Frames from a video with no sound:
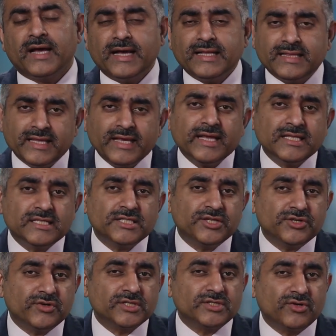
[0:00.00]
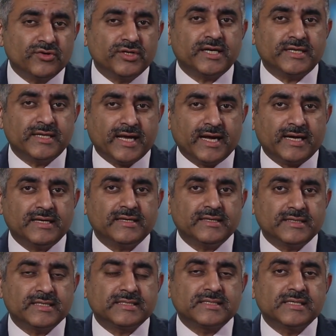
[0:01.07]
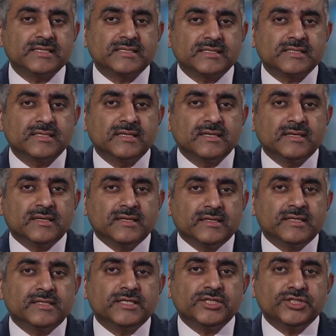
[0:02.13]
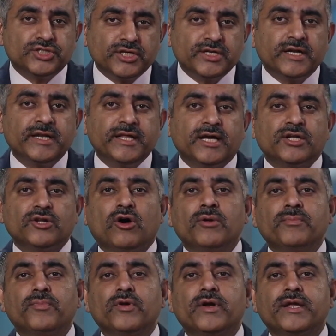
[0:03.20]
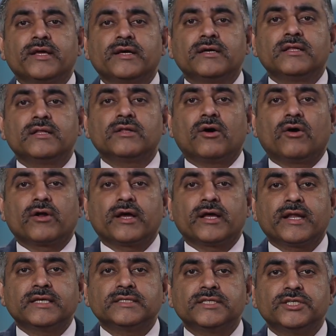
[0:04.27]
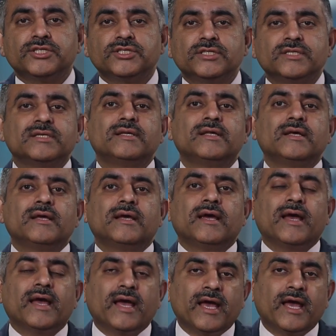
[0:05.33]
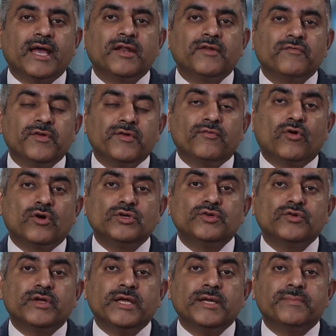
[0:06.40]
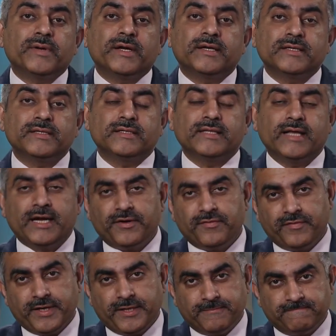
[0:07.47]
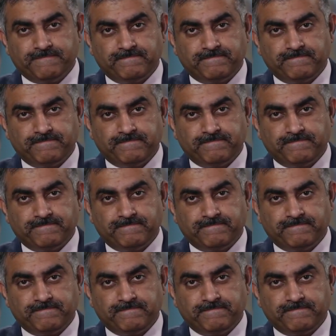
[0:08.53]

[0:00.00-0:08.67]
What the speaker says: I think InceDo is good at that. This is generally a non-political organization, and we want to keep it that way.